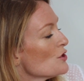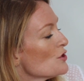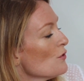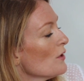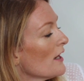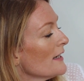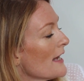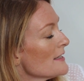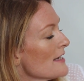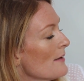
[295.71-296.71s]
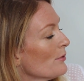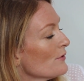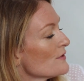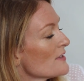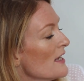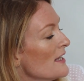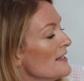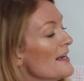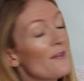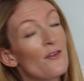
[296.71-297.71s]
jawline and temples,
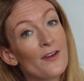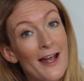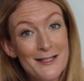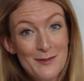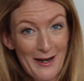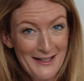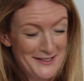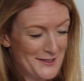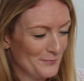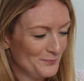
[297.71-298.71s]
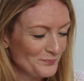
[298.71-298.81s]
never forget to blend.